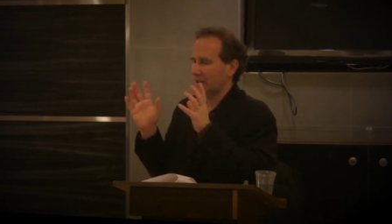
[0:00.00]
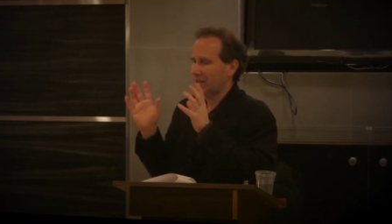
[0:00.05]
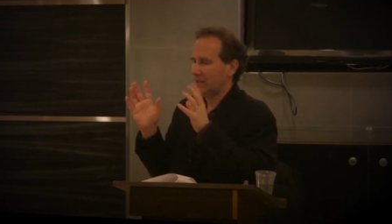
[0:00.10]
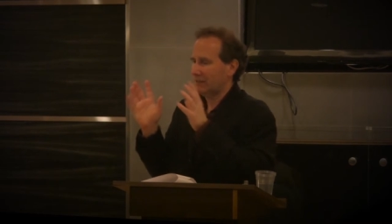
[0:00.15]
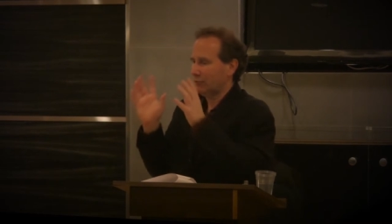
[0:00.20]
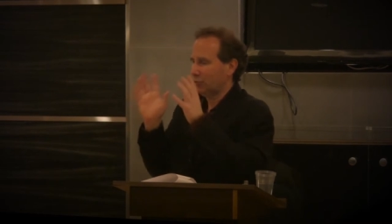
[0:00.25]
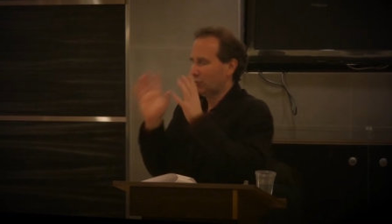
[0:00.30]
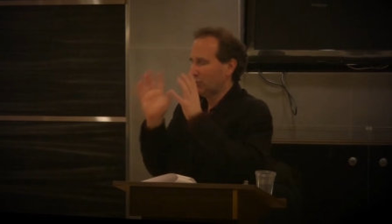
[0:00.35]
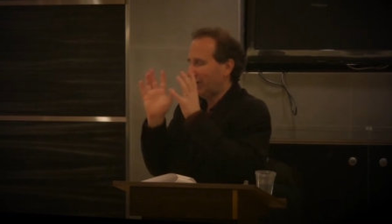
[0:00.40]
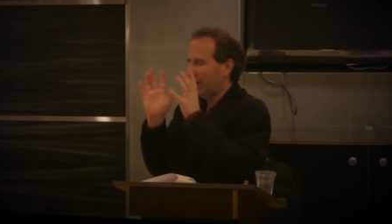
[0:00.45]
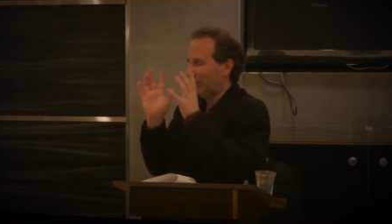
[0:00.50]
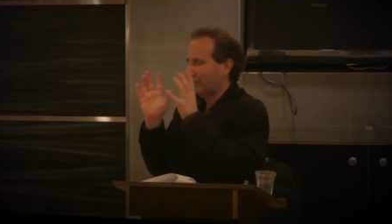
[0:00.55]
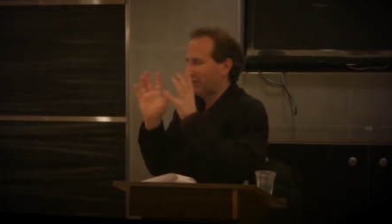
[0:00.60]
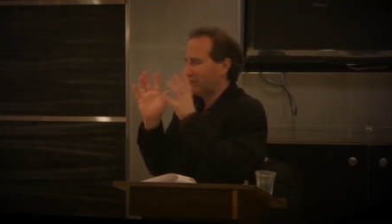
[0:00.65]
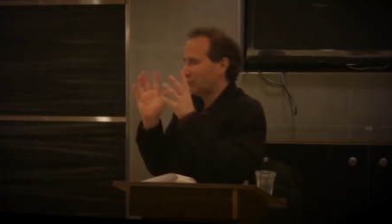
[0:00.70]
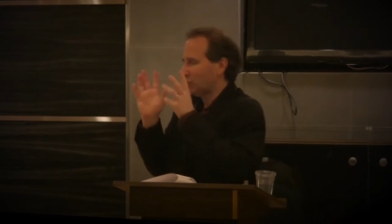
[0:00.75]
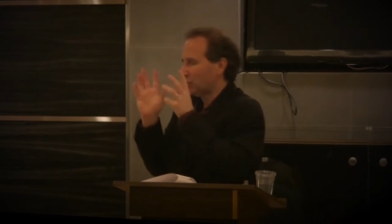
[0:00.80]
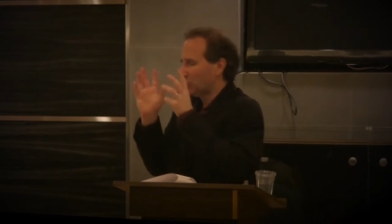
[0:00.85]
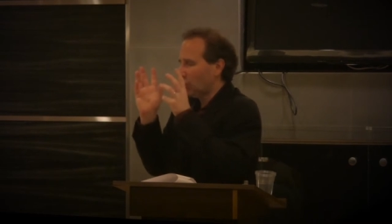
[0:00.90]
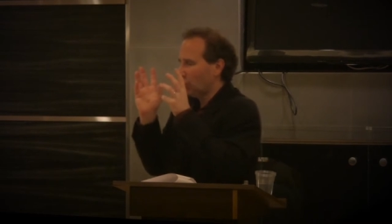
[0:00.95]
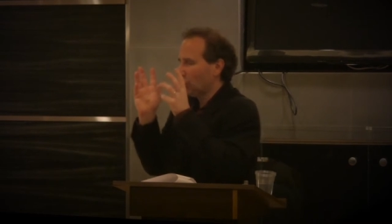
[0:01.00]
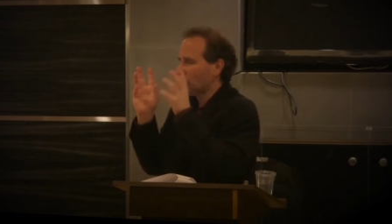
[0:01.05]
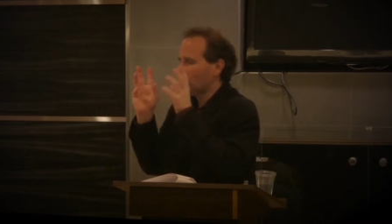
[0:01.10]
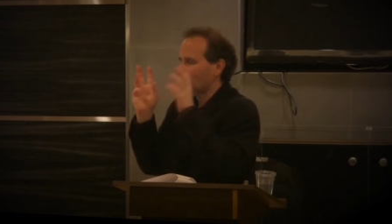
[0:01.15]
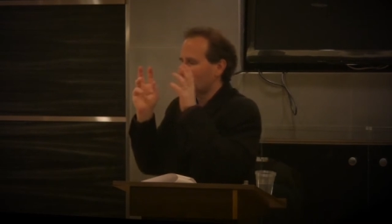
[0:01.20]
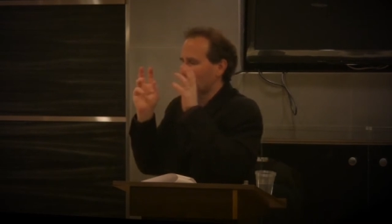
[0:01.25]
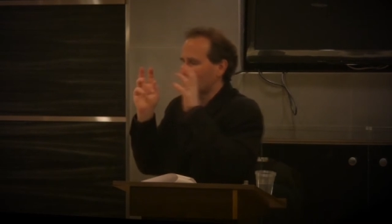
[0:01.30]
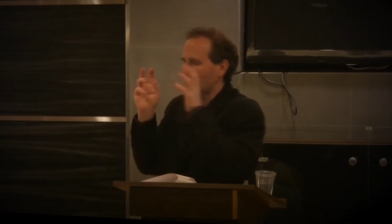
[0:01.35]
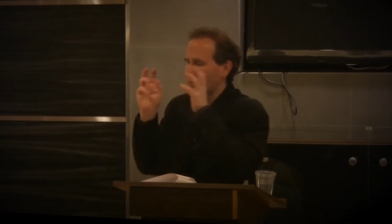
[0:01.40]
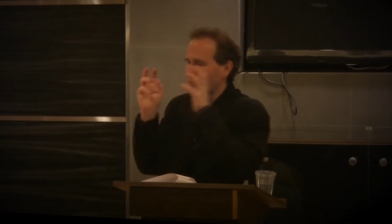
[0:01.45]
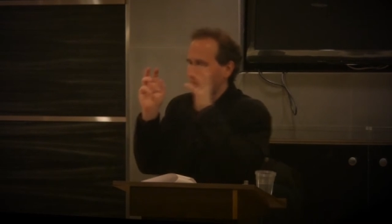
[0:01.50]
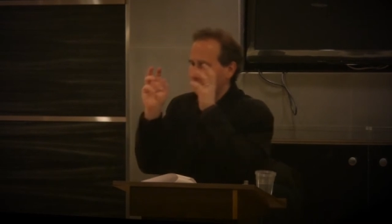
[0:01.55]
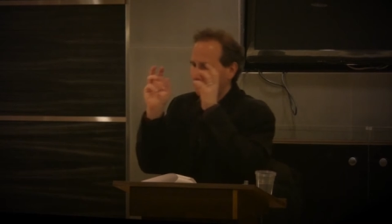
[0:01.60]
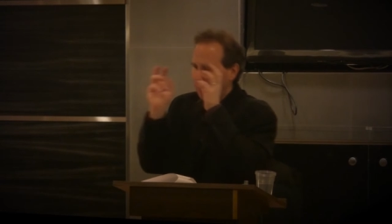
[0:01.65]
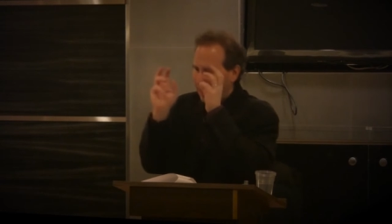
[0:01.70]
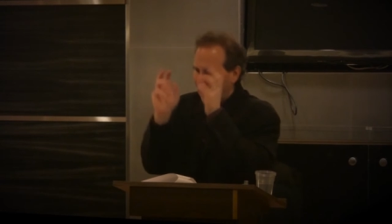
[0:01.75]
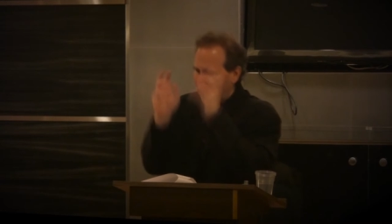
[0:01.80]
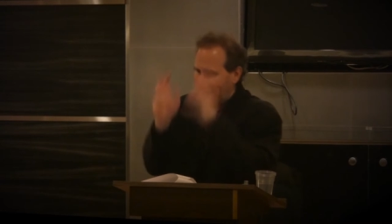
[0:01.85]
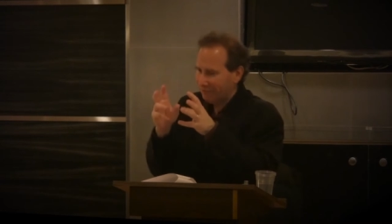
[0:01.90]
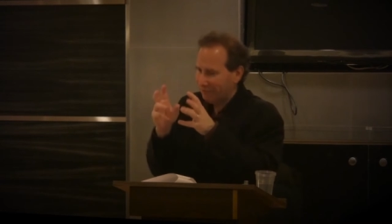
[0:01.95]
if you have, if you don't
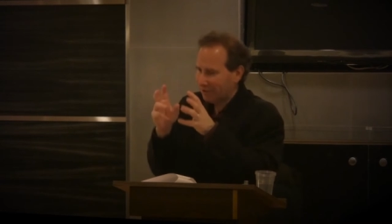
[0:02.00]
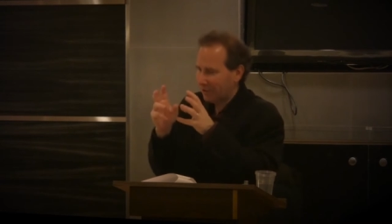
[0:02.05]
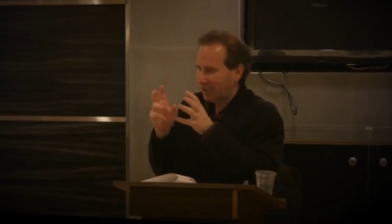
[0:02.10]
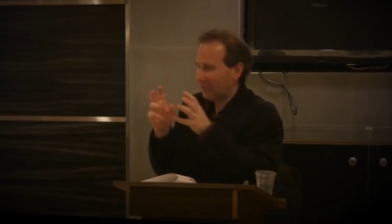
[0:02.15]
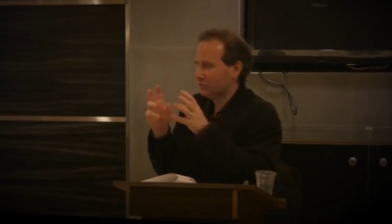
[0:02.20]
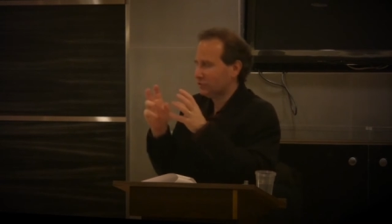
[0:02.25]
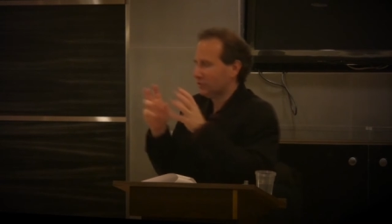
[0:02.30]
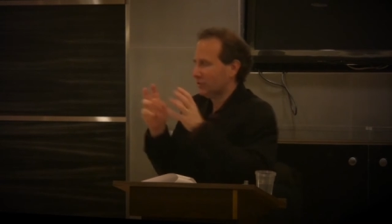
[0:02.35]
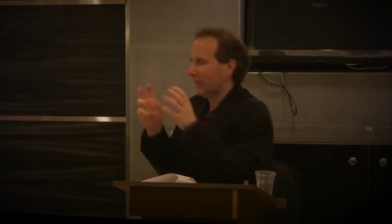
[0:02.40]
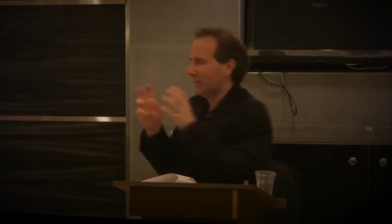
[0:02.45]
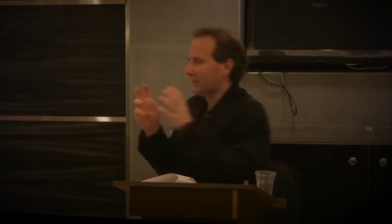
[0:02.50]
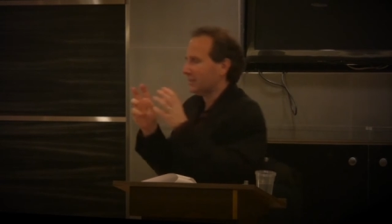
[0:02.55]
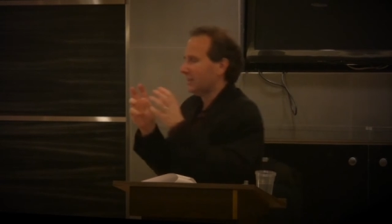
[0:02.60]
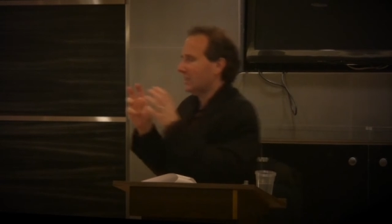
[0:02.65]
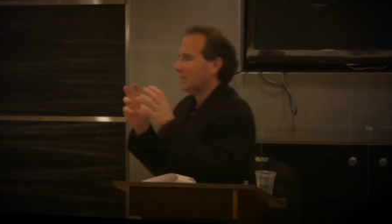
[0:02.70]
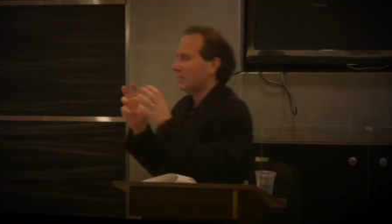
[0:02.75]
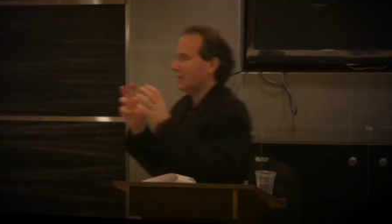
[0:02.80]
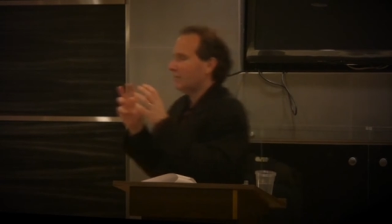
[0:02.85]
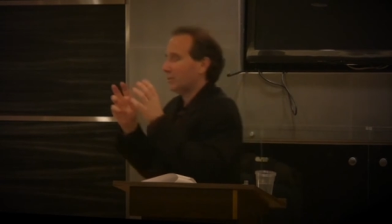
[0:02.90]
have a contract,